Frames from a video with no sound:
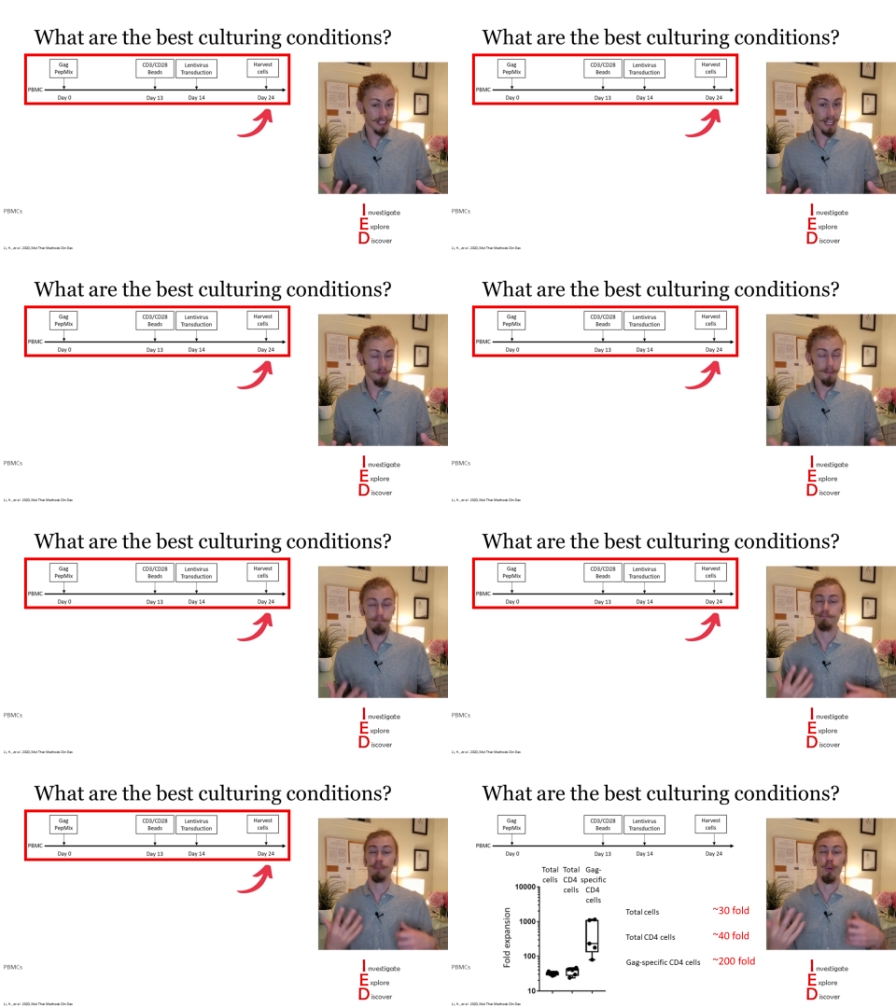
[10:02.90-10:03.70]
gave
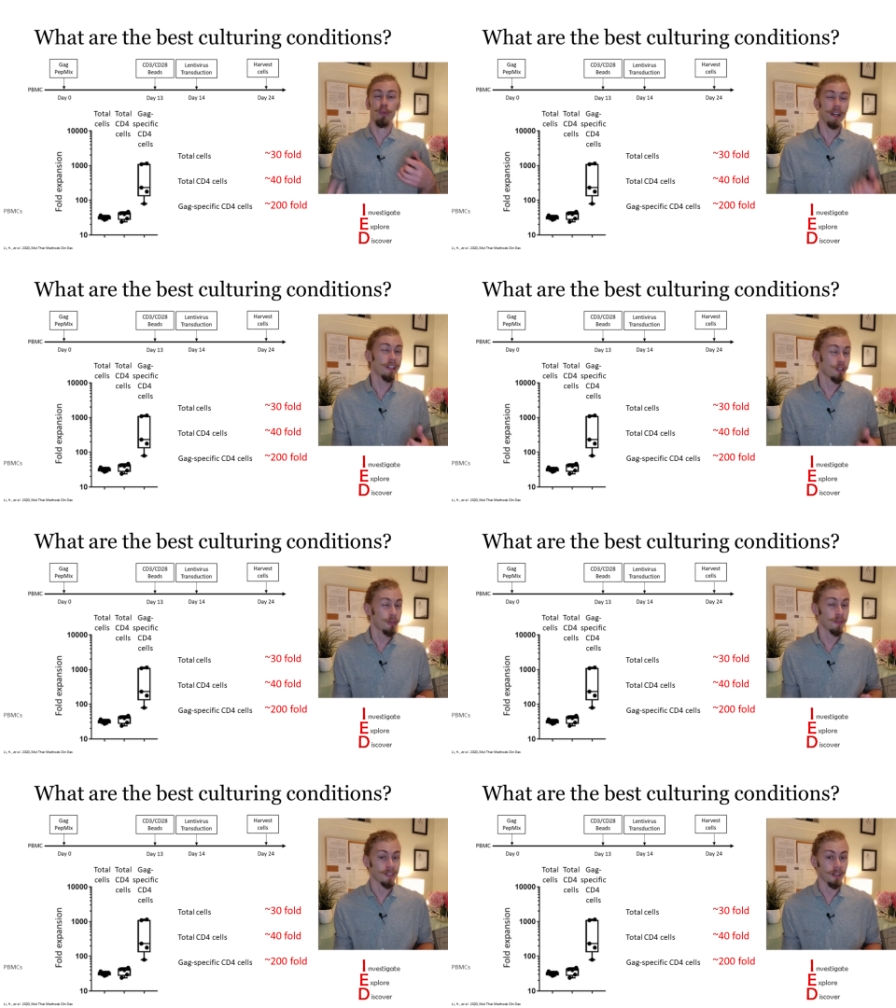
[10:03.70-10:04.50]
them pretty good
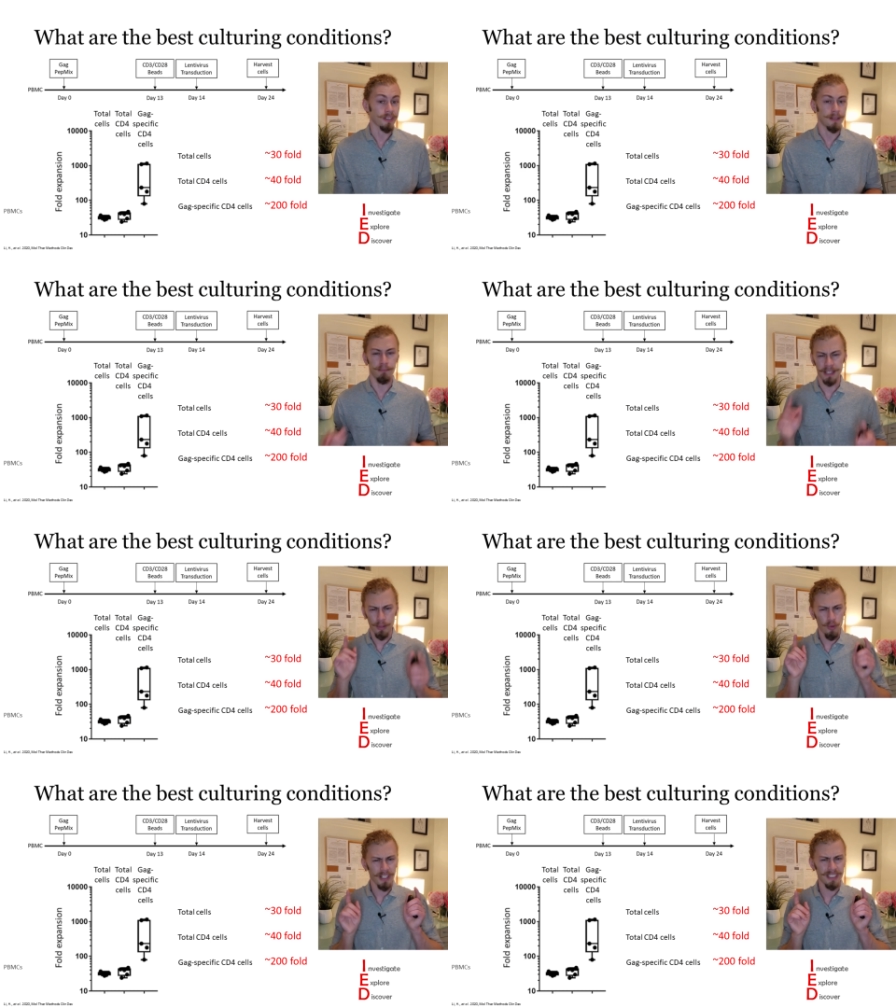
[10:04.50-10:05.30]
results, but they
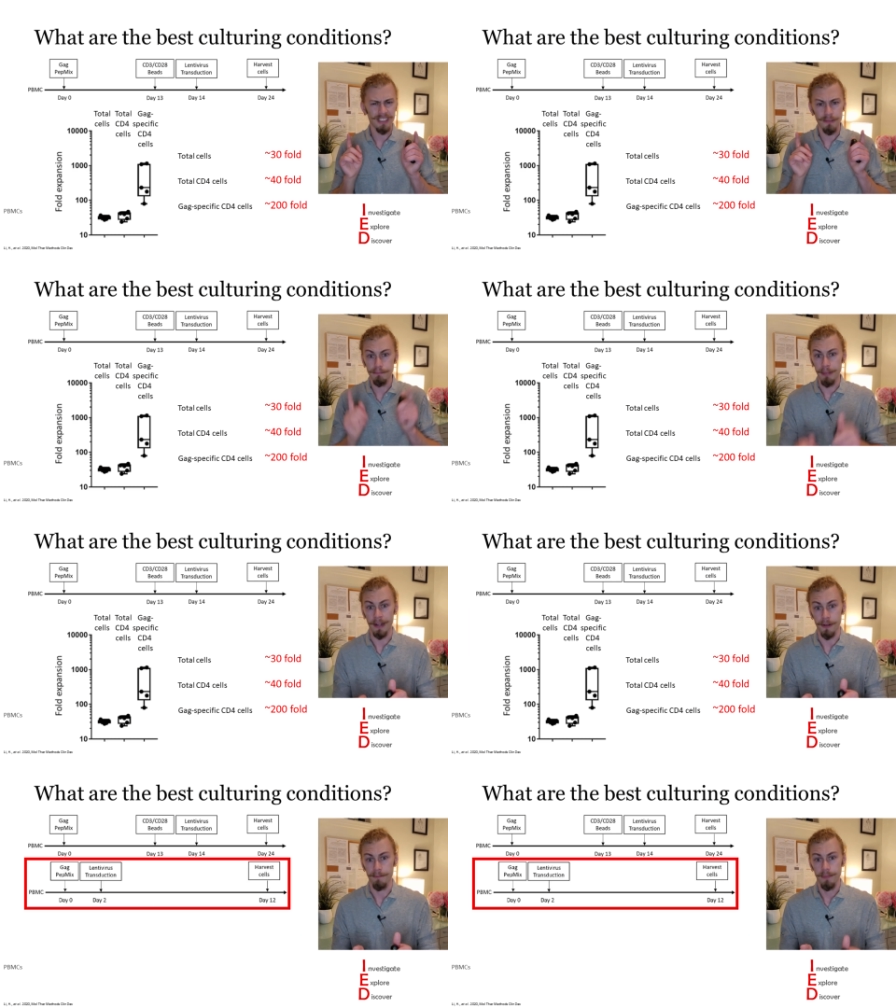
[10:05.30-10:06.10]
wanted to do better.